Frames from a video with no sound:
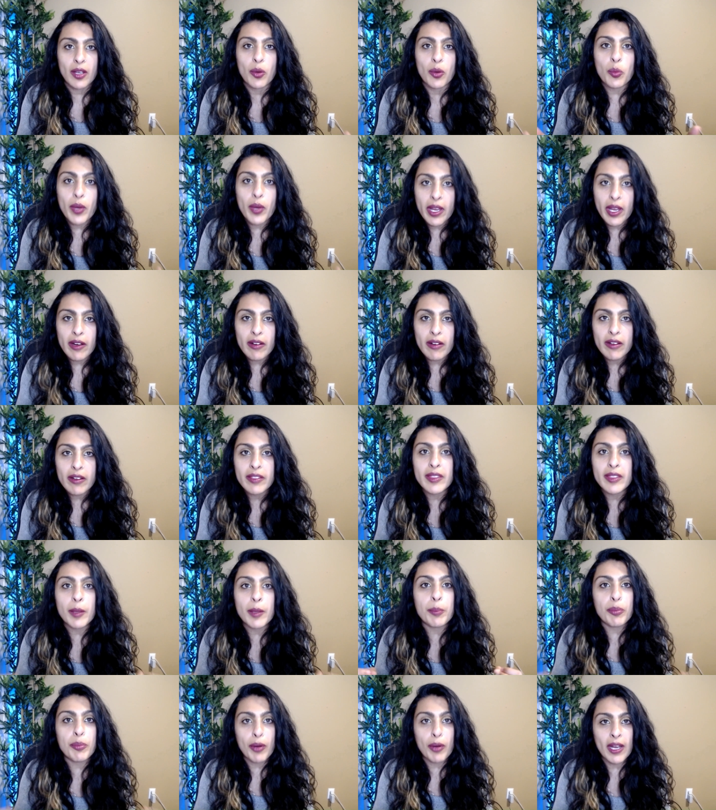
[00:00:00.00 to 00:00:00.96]
where the
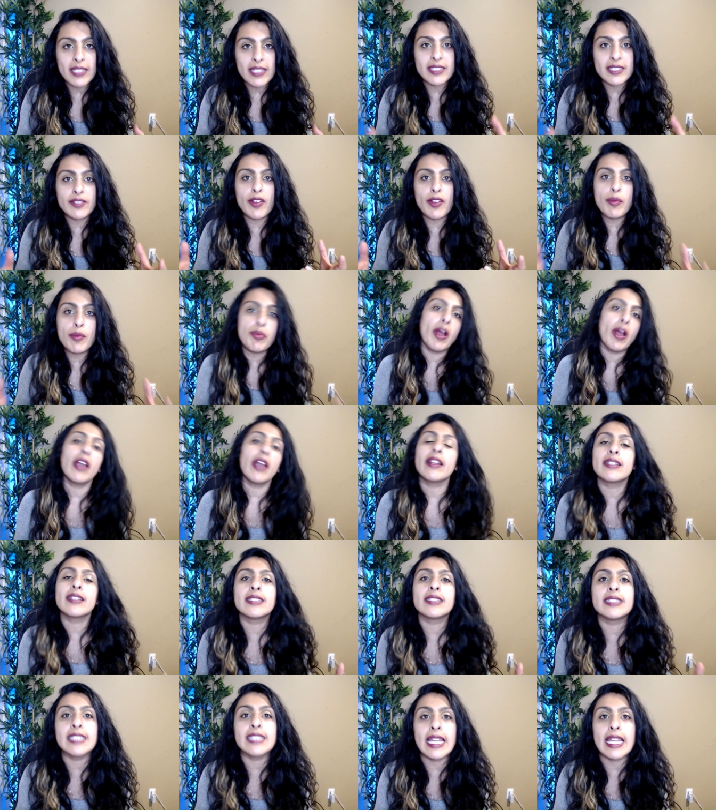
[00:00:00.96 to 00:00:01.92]
price of a product
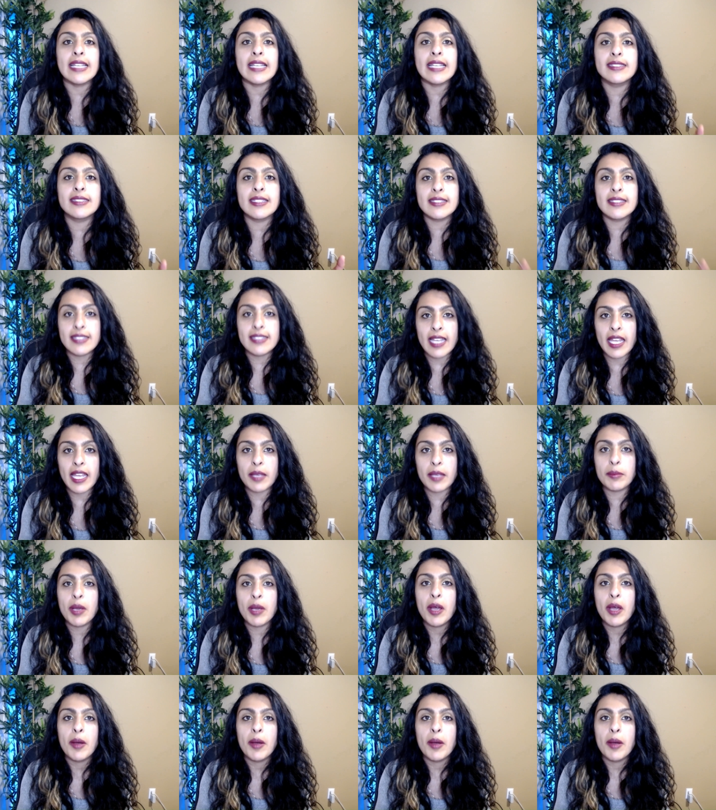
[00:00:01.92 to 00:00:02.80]
stays the same,